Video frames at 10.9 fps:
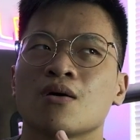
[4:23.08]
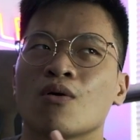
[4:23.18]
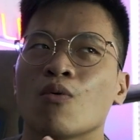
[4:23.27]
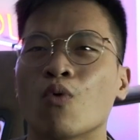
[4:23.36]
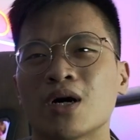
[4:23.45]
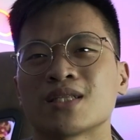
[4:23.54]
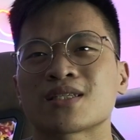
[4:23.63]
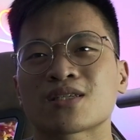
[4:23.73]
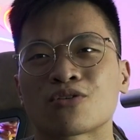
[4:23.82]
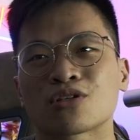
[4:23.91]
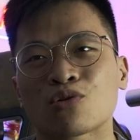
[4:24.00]

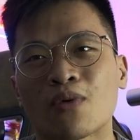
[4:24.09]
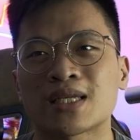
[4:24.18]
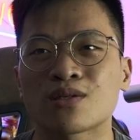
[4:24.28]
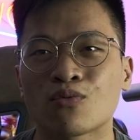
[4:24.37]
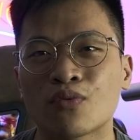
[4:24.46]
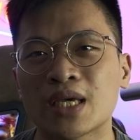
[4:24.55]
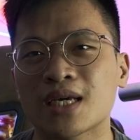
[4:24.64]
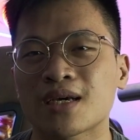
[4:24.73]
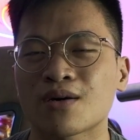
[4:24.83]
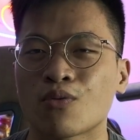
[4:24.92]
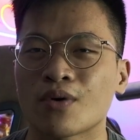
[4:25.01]
once or twice a week
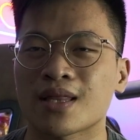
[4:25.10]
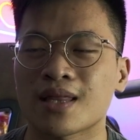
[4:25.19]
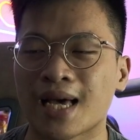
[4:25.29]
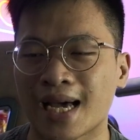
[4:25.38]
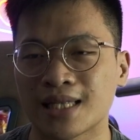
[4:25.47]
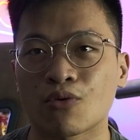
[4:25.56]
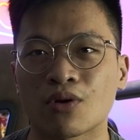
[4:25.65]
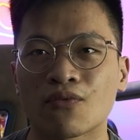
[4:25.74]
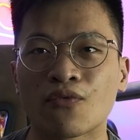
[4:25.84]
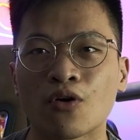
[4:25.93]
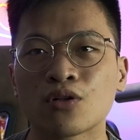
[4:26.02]
with
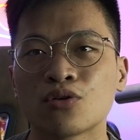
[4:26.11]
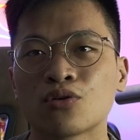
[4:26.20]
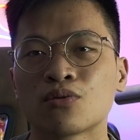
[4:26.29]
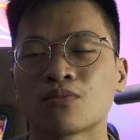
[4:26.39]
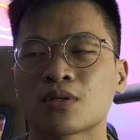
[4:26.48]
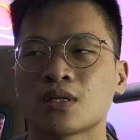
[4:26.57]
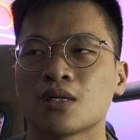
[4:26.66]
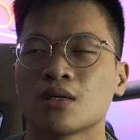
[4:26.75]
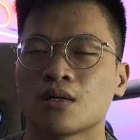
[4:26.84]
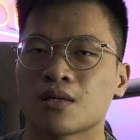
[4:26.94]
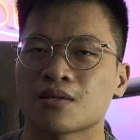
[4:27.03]
adequate volume,
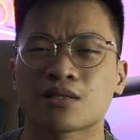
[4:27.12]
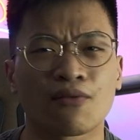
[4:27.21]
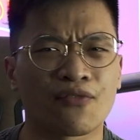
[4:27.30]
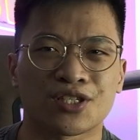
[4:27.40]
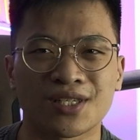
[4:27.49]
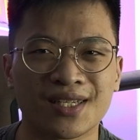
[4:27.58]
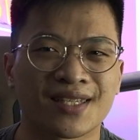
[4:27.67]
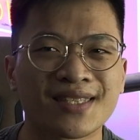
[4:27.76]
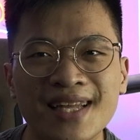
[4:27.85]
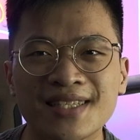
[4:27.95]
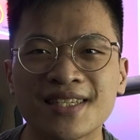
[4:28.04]
sufficient
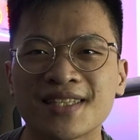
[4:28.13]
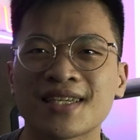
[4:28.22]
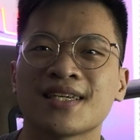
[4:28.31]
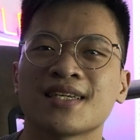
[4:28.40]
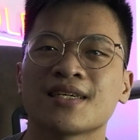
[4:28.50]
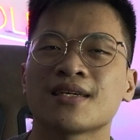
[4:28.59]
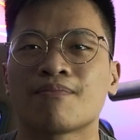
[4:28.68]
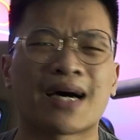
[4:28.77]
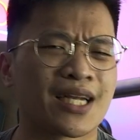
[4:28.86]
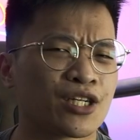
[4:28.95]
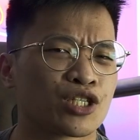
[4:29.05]
intensity,
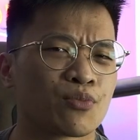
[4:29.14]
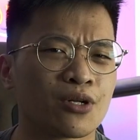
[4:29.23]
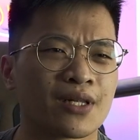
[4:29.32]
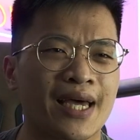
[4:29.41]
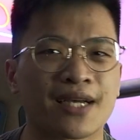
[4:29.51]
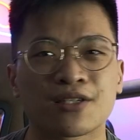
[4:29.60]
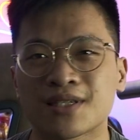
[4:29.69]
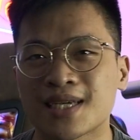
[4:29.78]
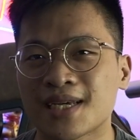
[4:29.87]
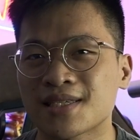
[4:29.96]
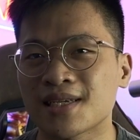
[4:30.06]
manageable
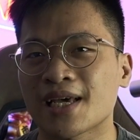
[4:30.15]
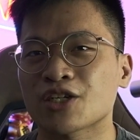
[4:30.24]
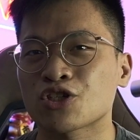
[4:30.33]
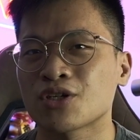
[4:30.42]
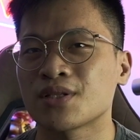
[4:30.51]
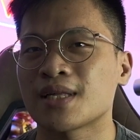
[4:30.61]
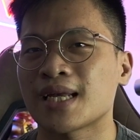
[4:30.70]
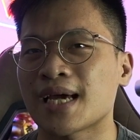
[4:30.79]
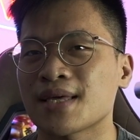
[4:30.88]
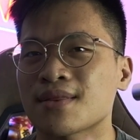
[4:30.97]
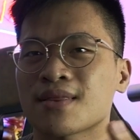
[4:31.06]
exercise selection, then
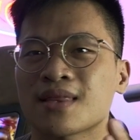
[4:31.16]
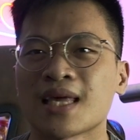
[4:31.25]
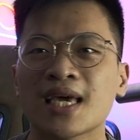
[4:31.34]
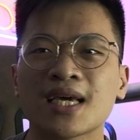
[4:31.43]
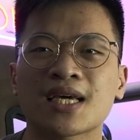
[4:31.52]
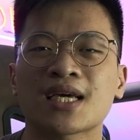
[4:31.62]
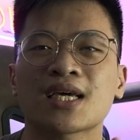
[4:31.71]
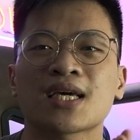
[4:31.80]
I think